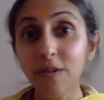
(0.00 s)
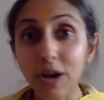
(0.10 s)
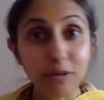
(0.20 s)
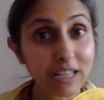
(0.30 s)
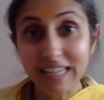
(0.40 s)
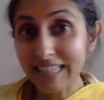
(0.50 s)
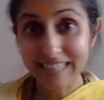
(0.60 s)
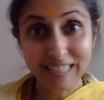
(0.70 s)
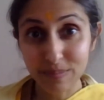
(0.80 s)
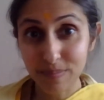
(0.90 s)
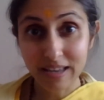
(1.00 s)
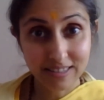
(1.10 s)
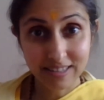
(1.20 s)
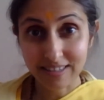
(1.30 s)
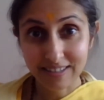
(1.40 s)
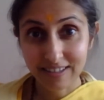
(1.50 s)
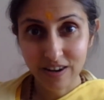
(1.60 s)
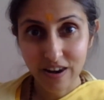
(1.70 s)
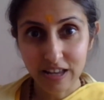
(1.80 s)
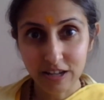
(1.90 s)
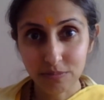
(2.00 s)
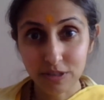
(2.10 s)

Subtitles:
when we least expect it, right?